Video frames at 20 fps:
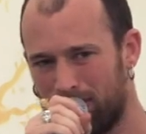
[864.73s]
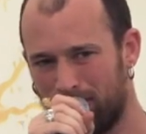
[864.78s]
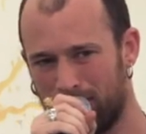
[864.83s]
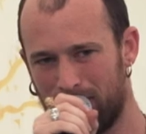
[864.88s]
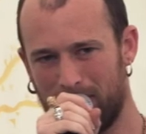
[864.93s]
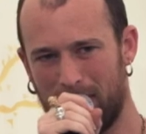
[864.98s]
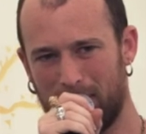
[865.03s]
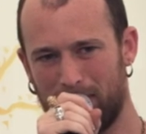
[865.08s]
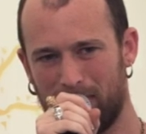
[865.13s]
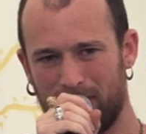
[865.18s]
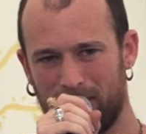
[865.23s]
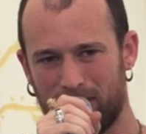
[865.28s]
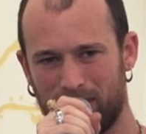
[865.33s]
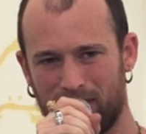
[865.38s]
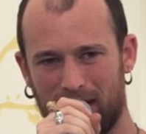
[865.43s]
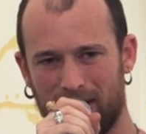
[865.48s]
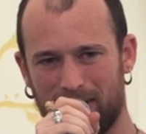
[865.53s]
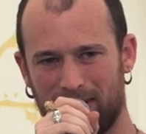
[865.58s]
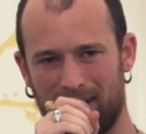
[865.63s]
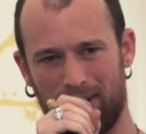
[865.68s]
Remember your
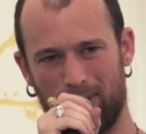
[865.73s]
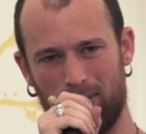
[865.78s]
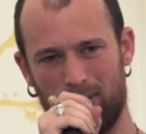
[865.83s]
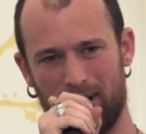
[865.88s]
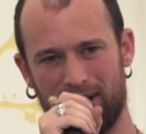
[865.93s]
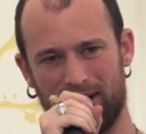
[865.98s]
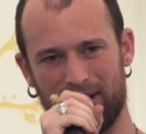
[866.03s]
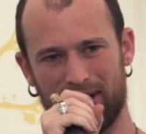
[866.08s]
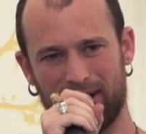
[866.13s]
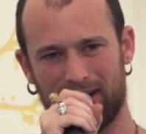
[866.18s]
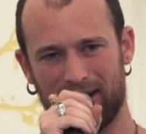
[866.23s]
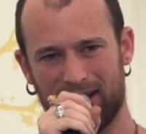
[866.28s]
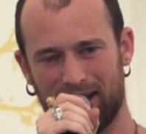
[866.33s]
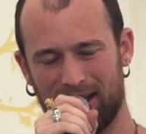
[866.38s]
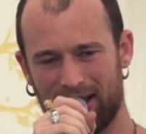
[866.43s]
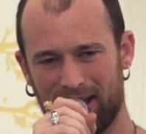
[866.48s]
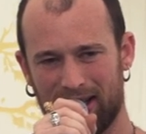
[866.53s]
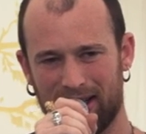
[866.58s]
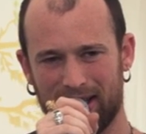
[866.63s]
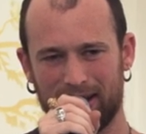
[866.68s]
childlike wonder.
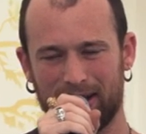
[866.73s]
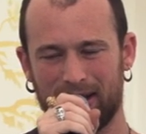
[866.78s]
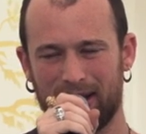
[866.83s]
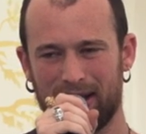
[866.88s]
Yeah.